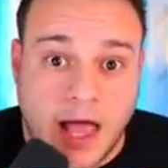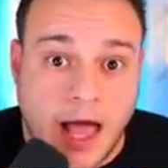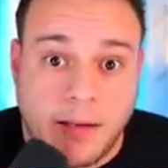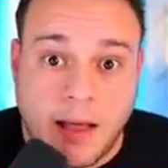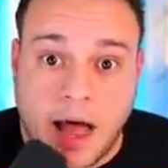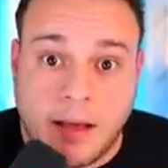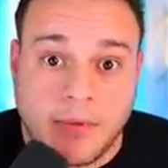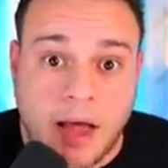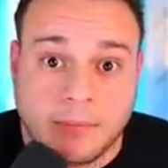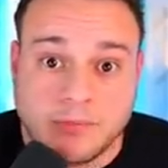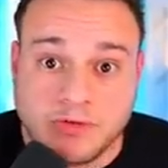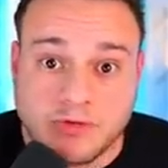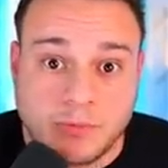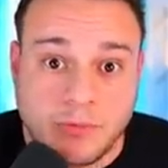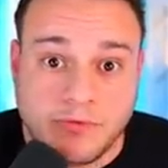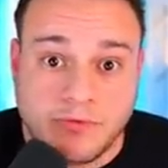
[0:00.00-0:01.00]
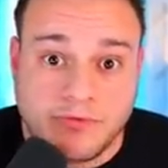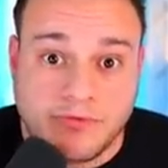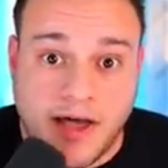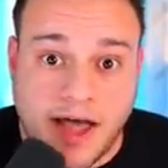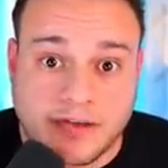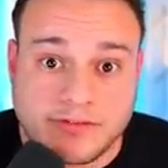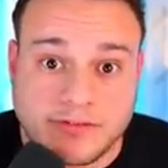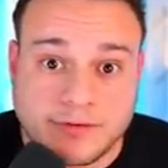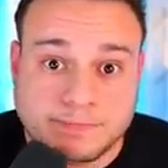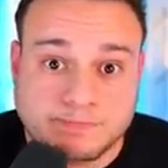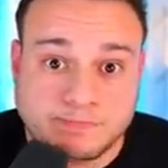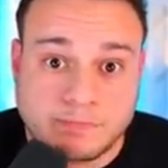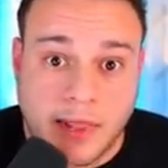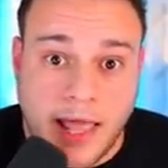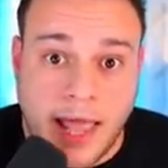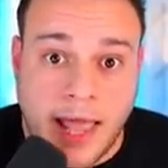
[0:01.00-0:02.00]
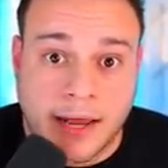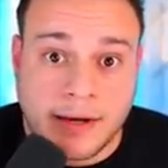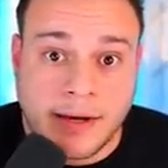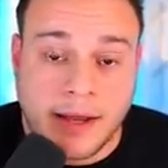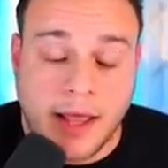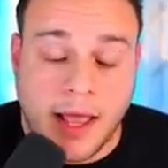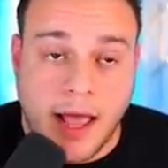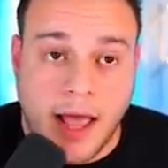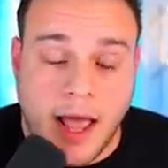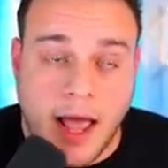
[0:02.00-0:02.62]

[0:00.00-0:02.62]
I'm, I'm just moving fast and